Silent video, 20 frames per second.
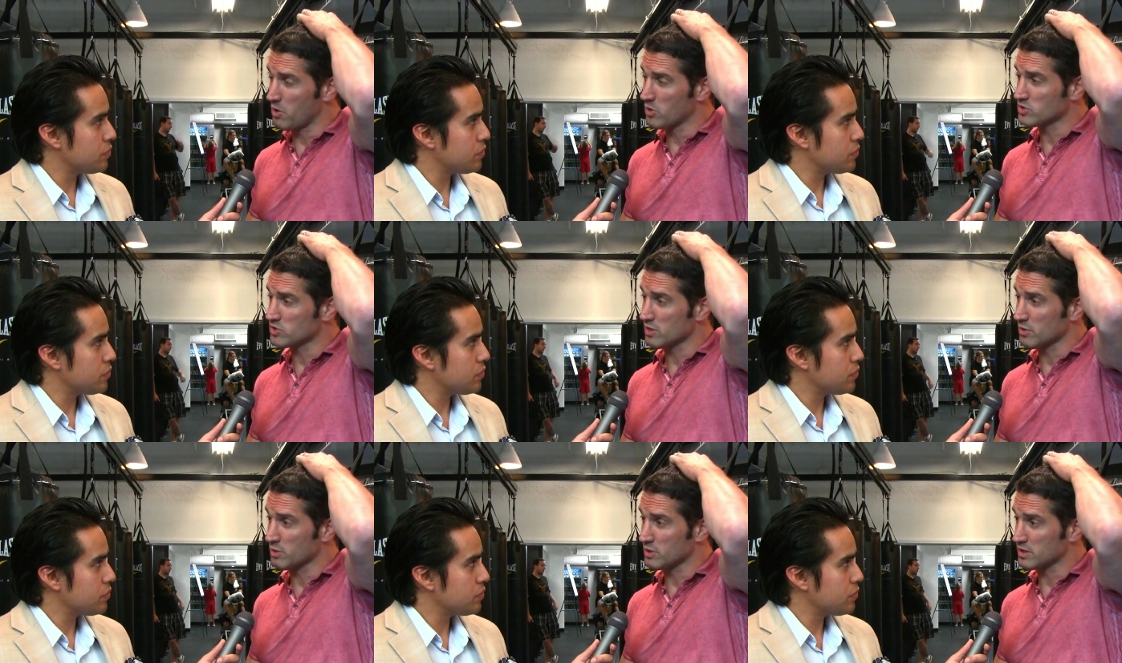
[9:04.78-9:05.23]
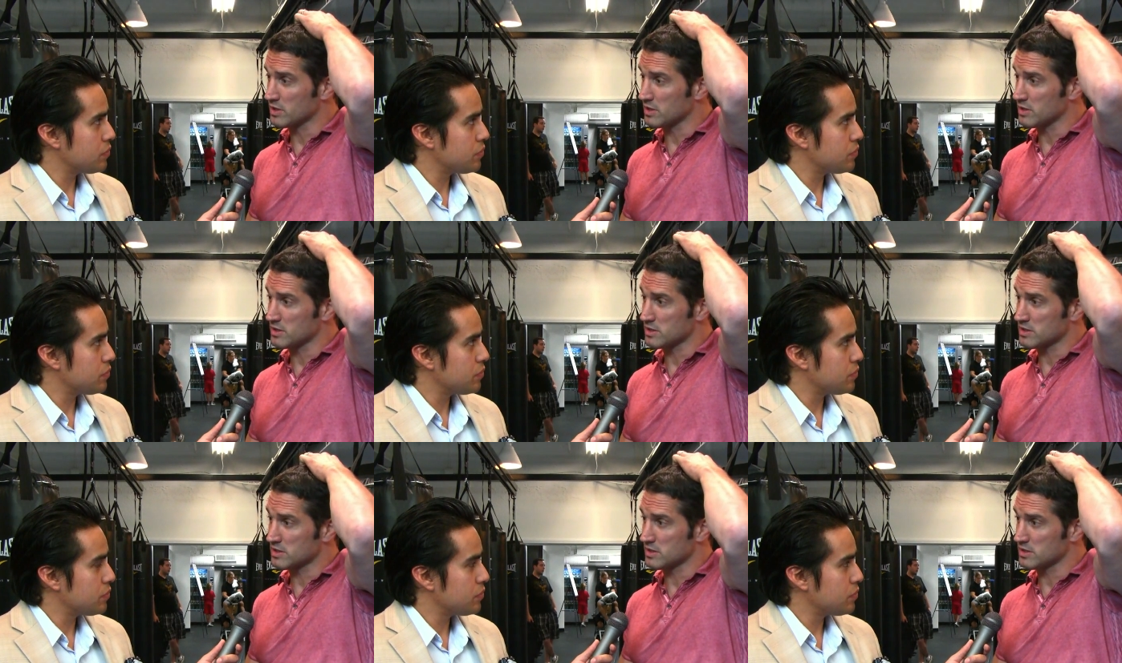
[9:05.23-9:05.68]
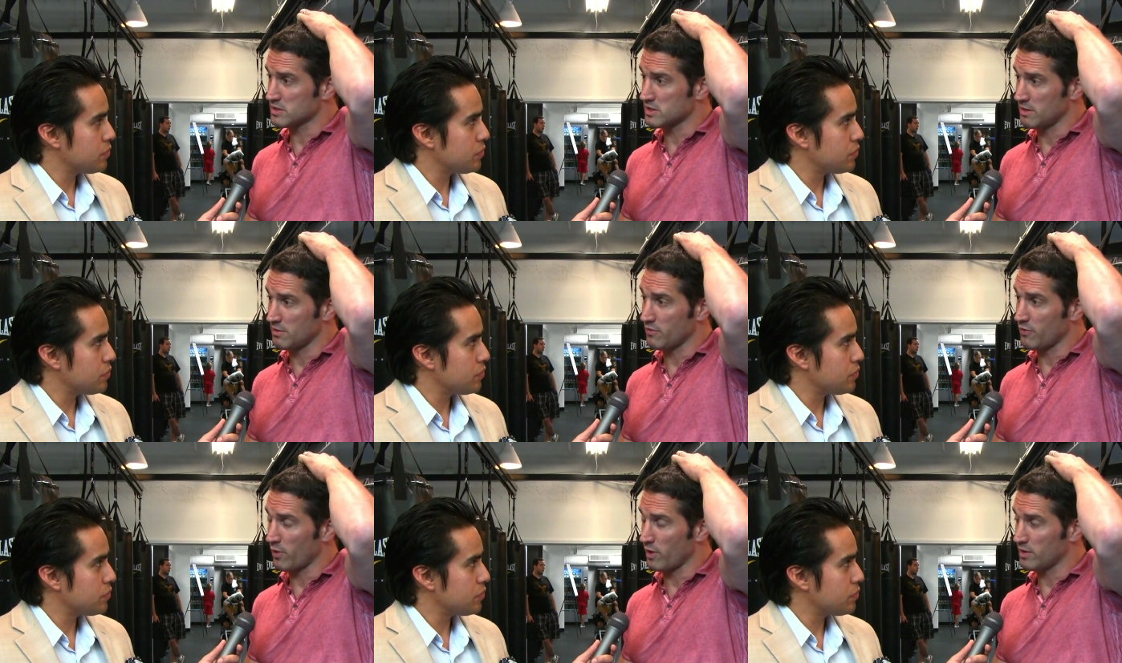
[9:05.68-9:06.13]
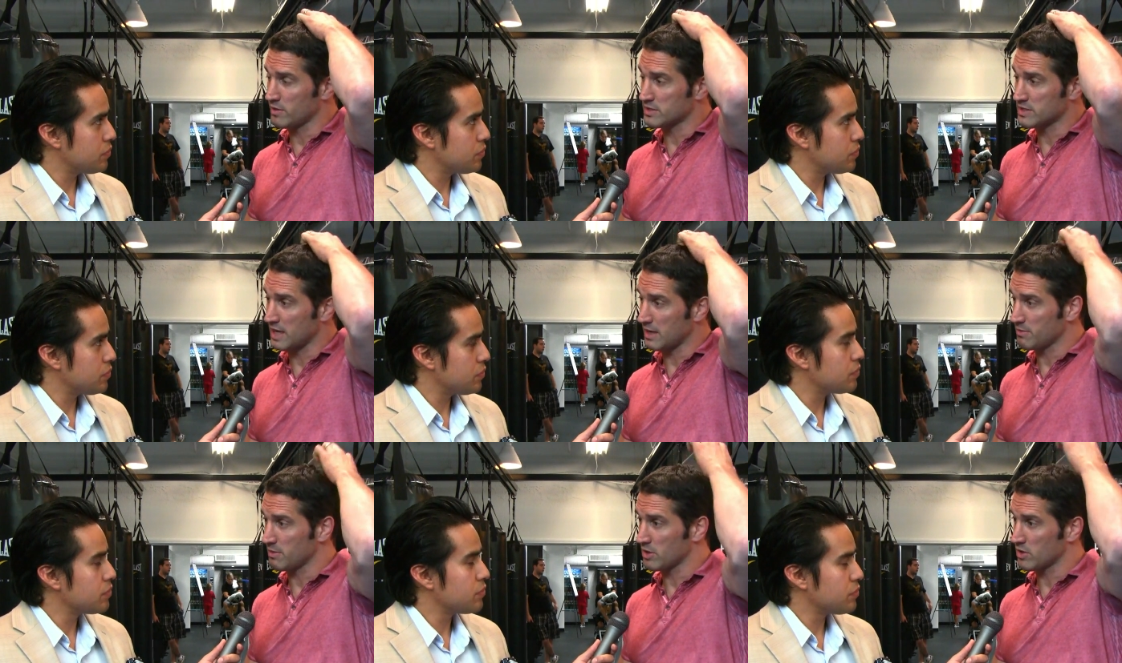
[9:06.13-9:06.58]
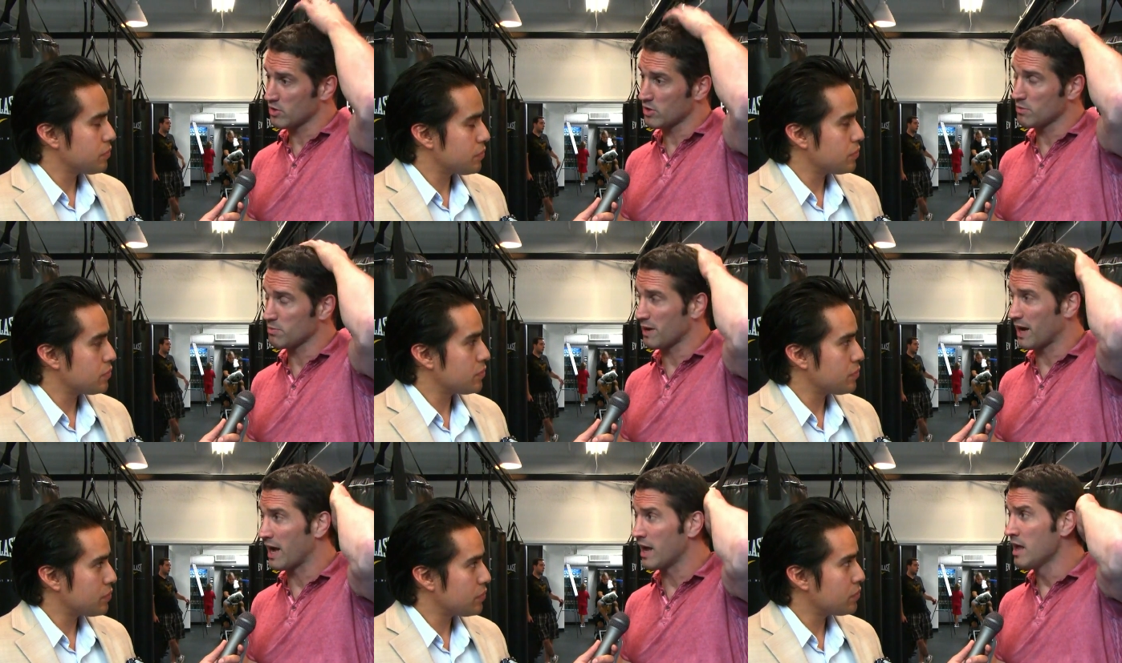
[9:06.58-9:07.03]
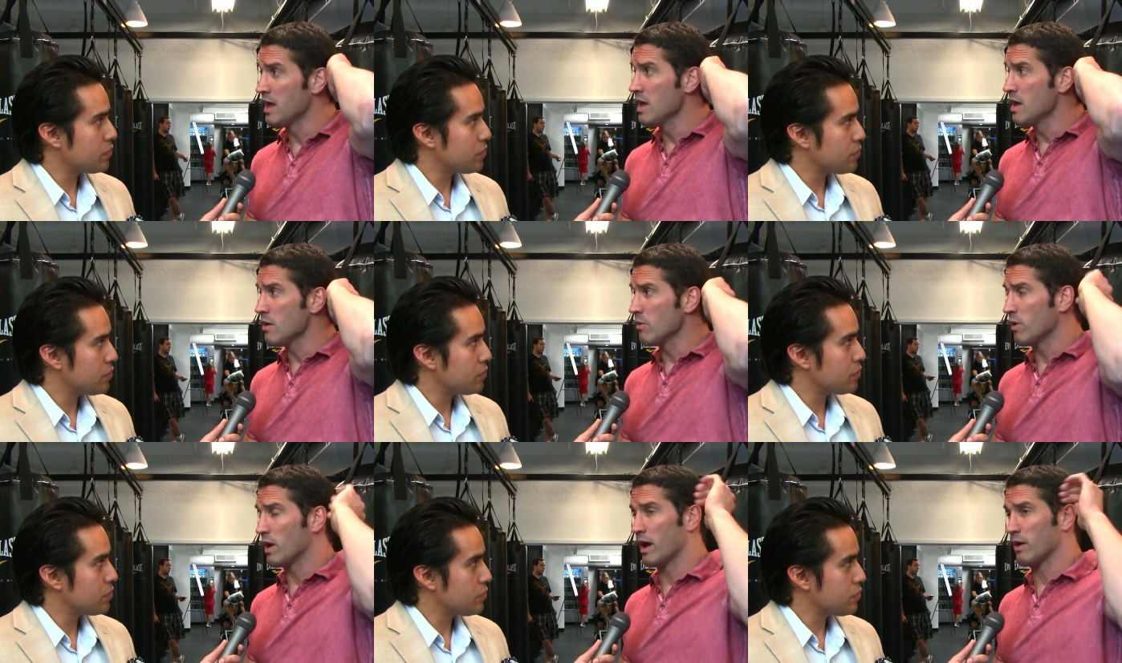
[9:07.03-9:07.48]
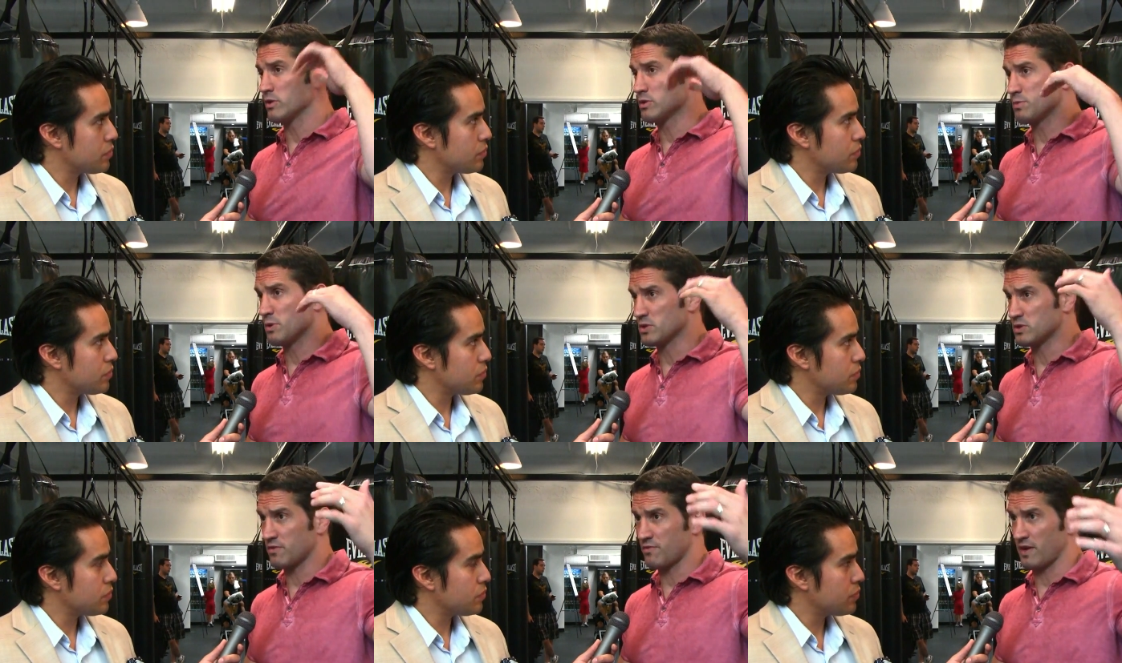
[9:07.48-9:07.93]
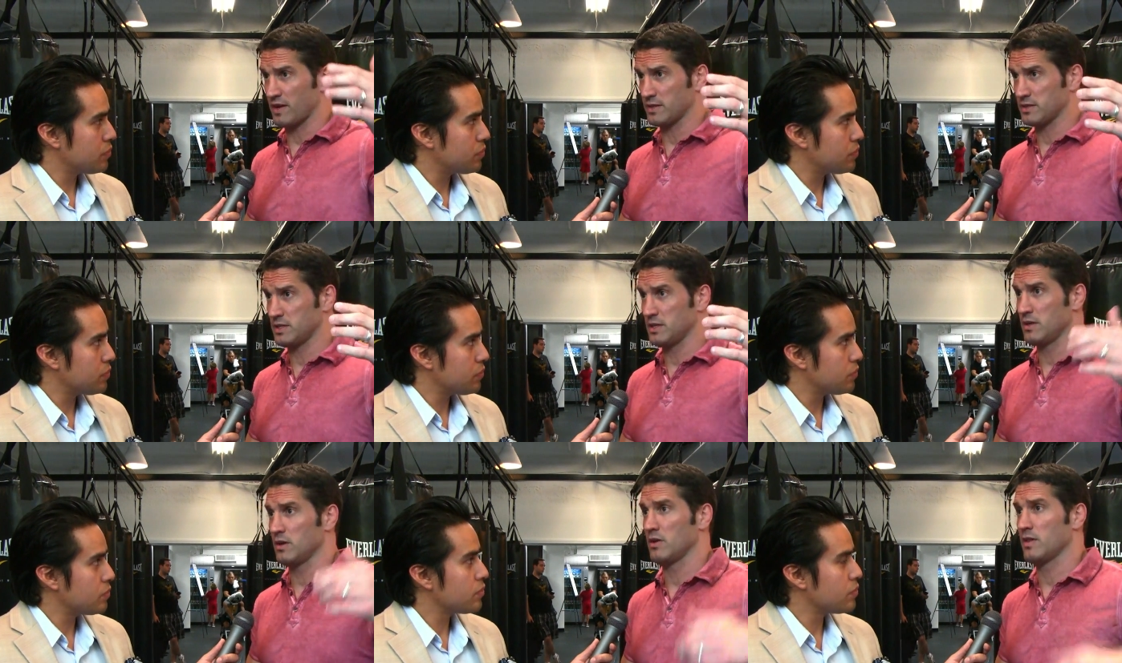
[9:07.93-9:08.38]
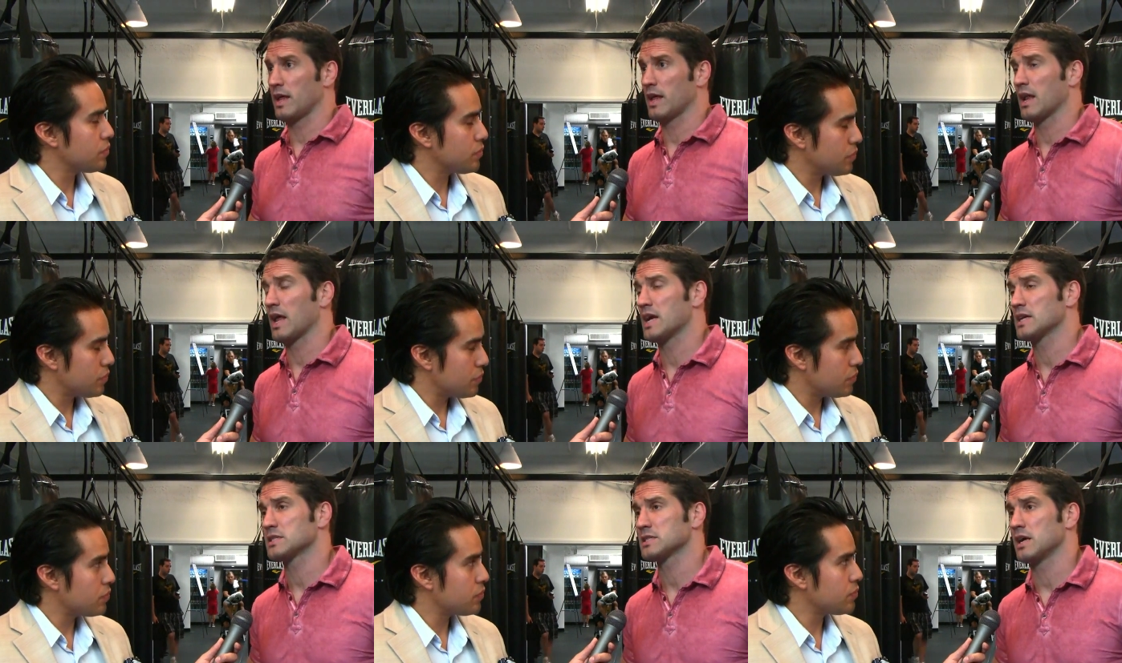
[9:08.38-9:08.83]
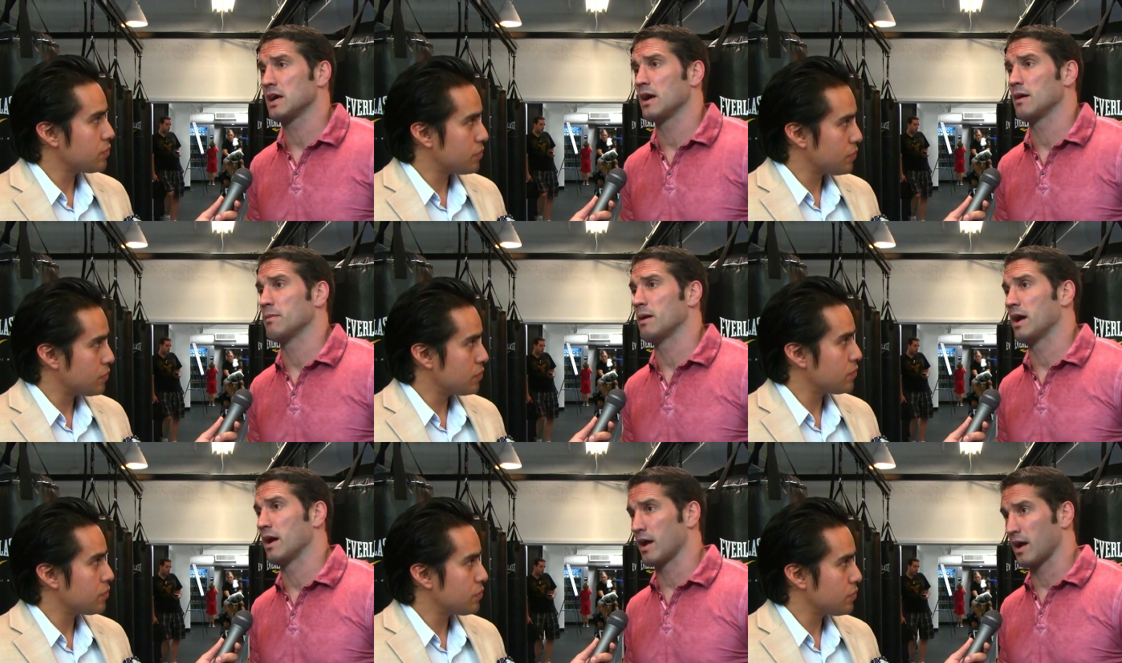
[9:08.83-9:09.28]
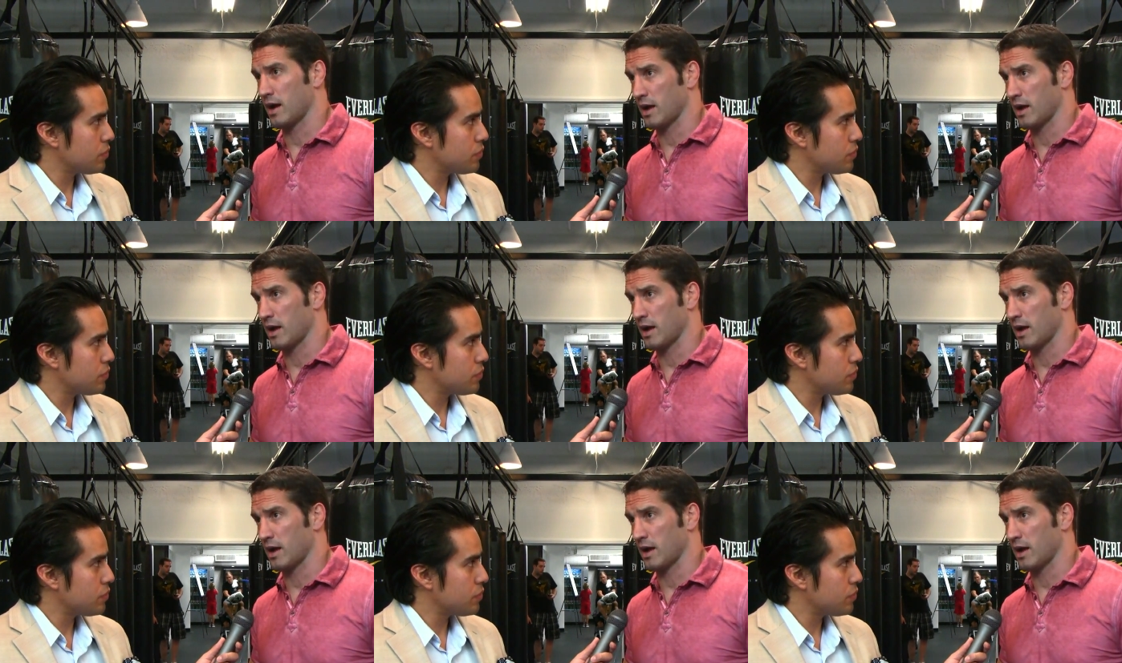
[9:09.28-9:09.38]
Speaker 1: mostly with the seven four Entertainment Group. But I, when I was supposed to fight Tito that last time, I,